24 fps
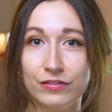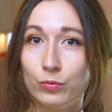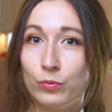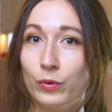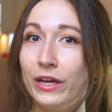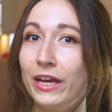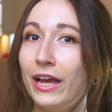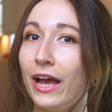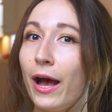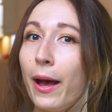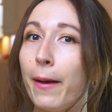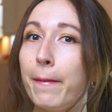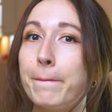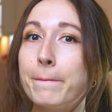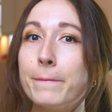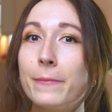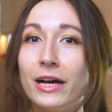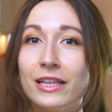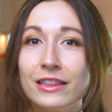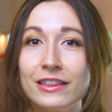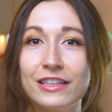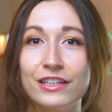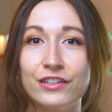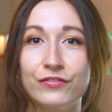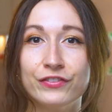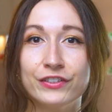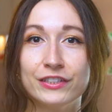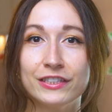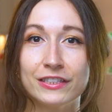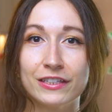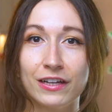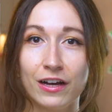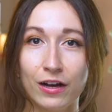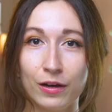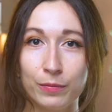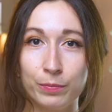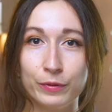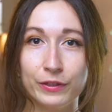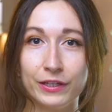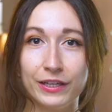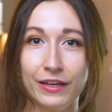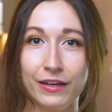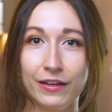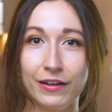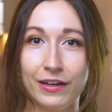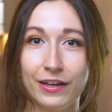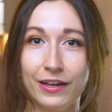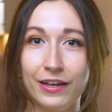Wait a month if it's
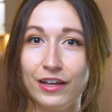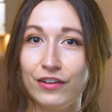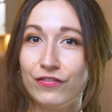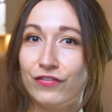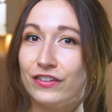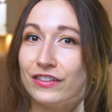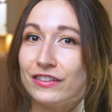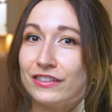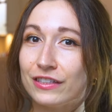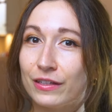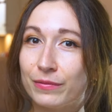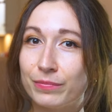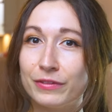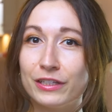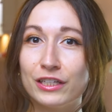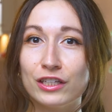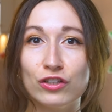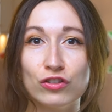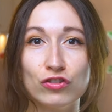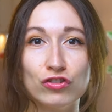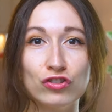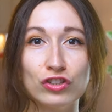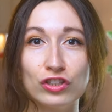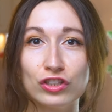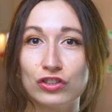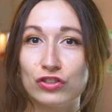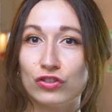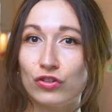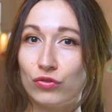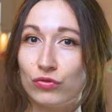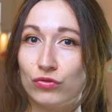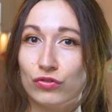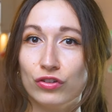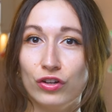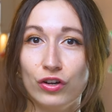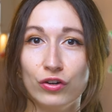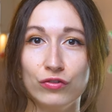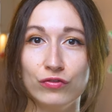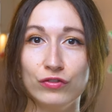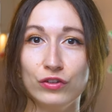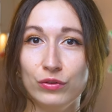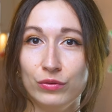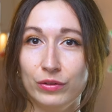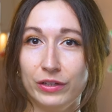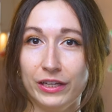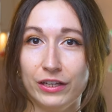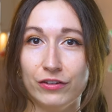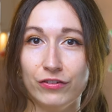complicated, if it's something you just don't know if
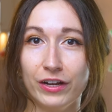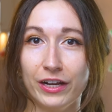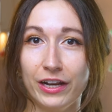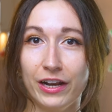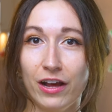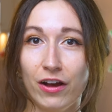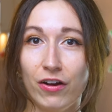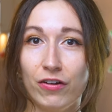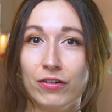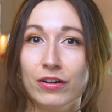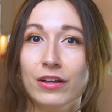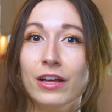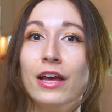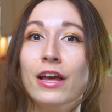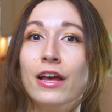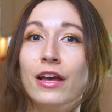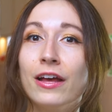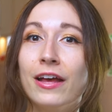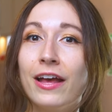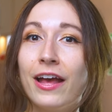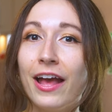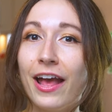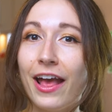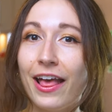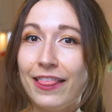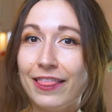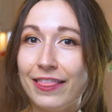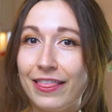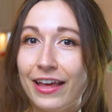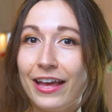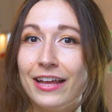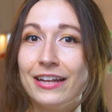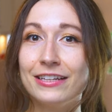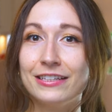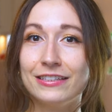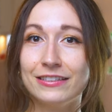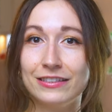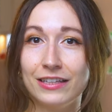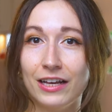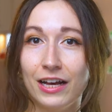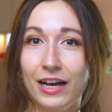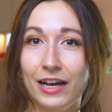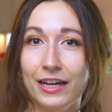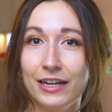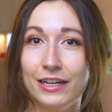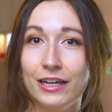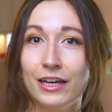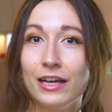you need right now. And then
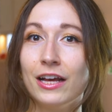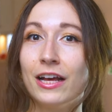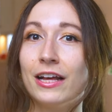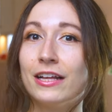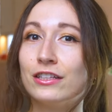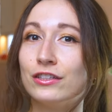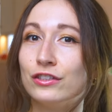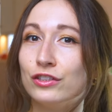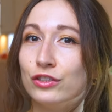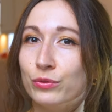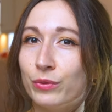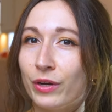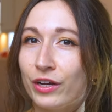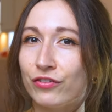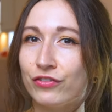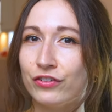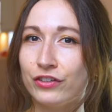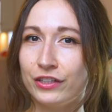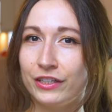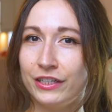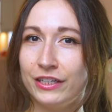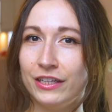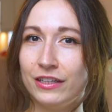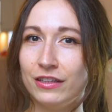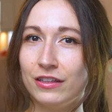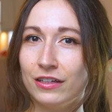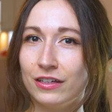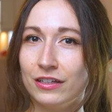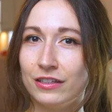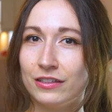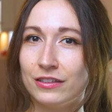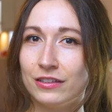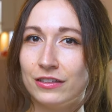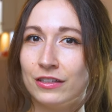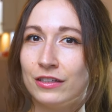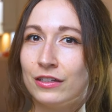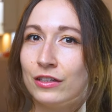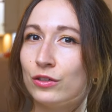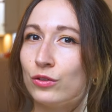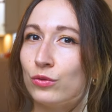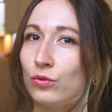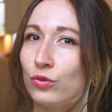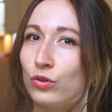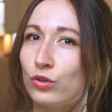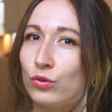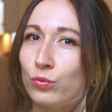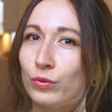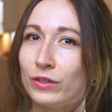decide, do I really need this?
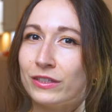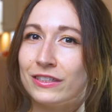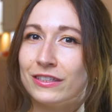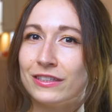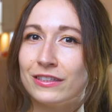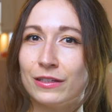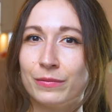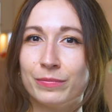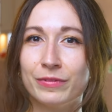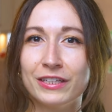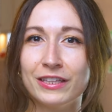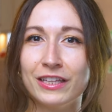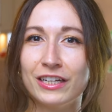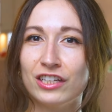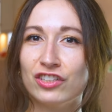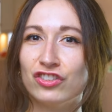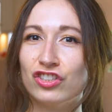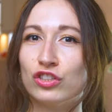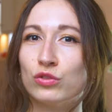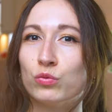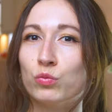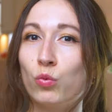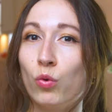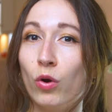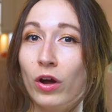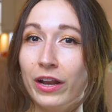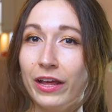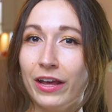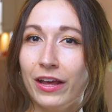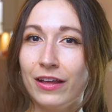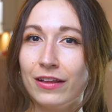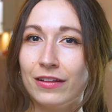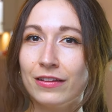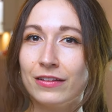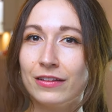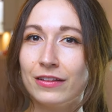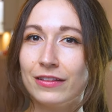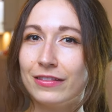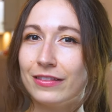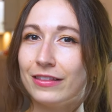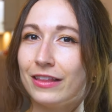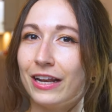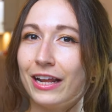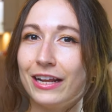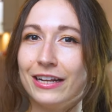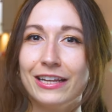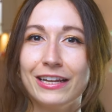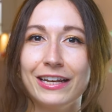Or was it something that I just wanted
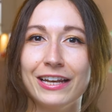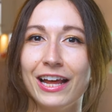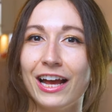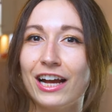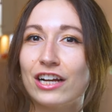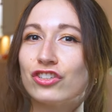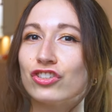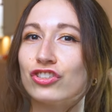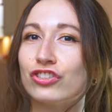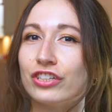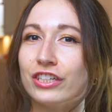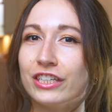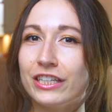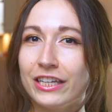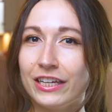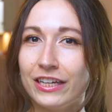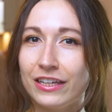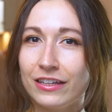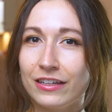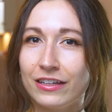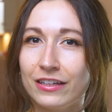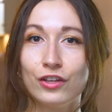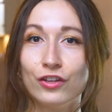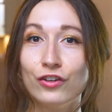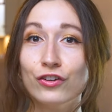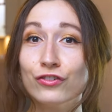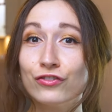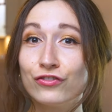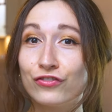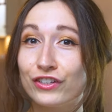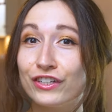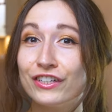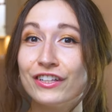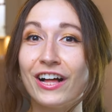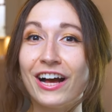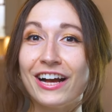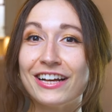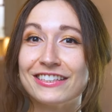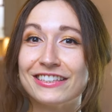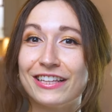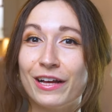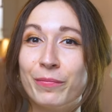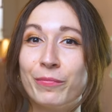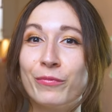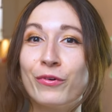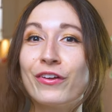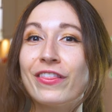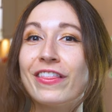that I didn't actually need? You'll realize
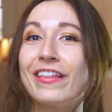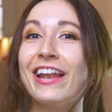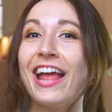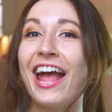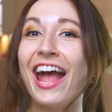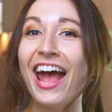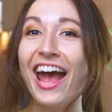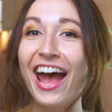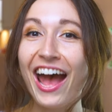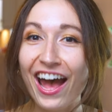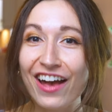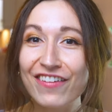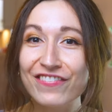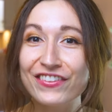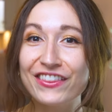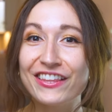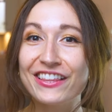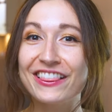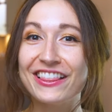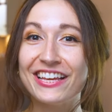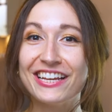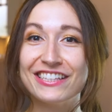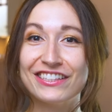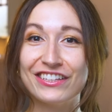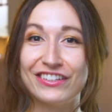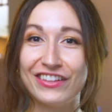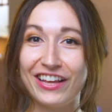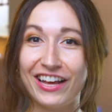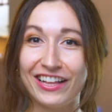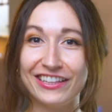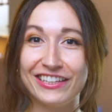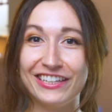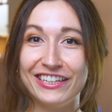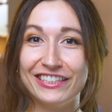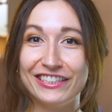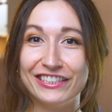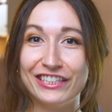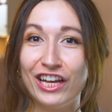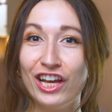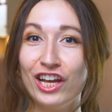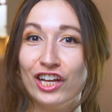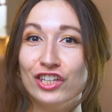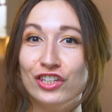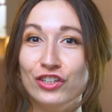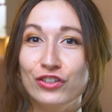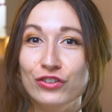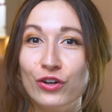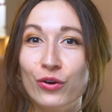that more than half of the things on that list
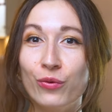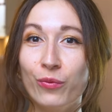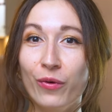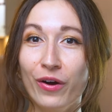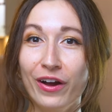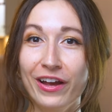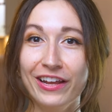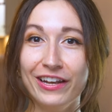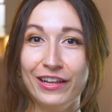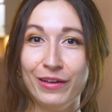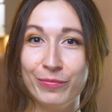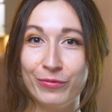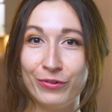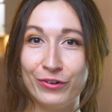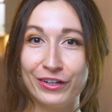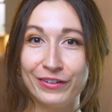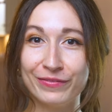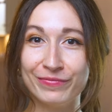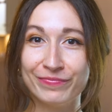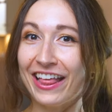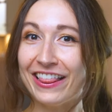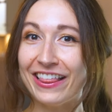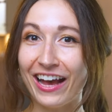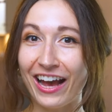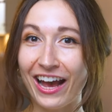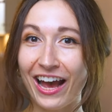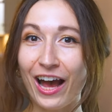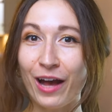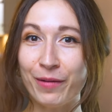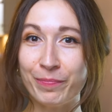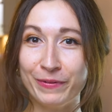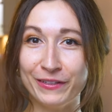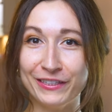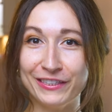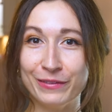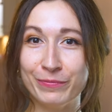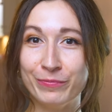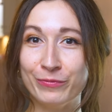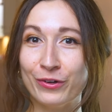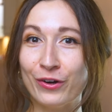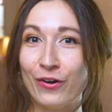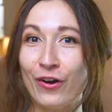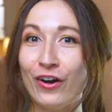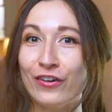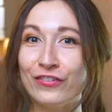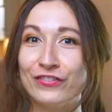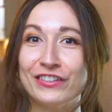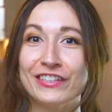you don't want anymore. That happens
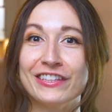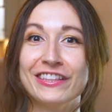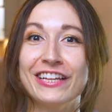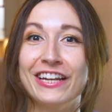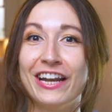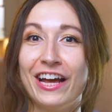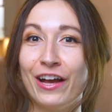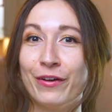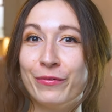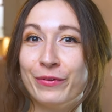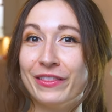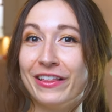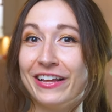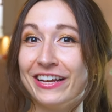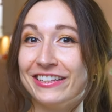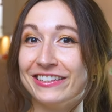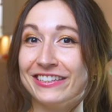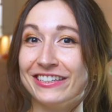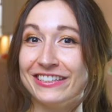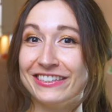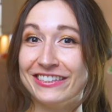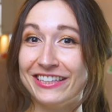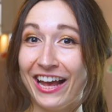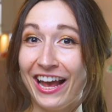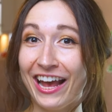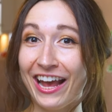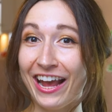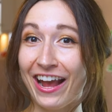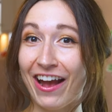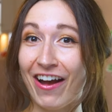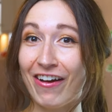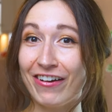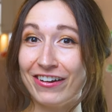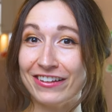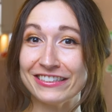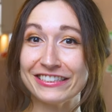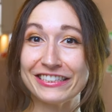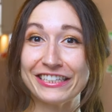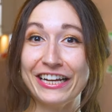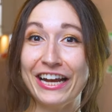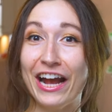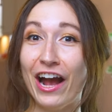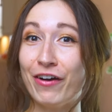more often than I would like to say, honestly.